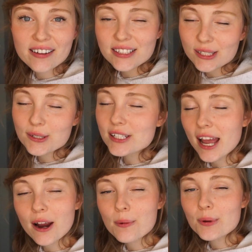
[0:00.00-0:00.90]
salted
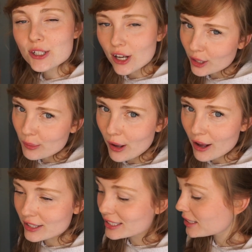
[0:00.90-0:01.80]
caramel chocolate
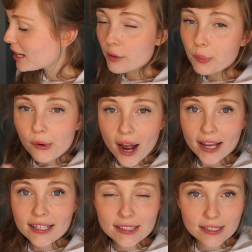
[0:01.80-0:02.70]
bars. The
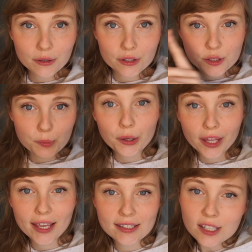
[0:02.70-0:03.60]
price I'm going to put
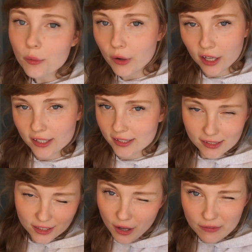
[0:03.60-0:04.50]
here somewhere because I
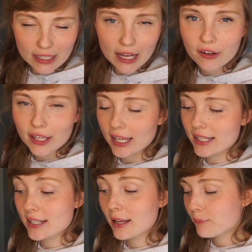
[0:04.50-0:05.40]
still have to
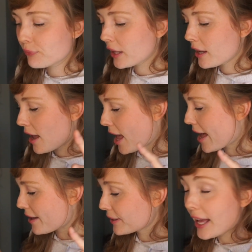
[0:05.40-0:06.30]
calculate it,
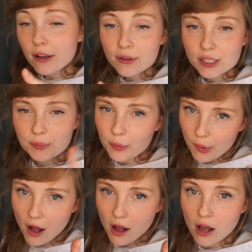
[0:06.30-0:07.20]
and the calories per
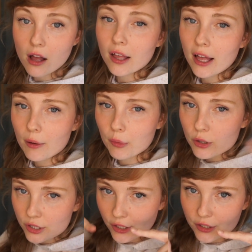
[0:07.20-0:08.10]
bar I'm
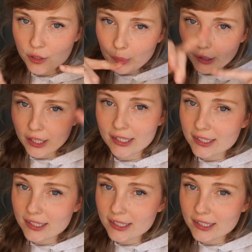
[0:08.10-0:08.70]
also going to put here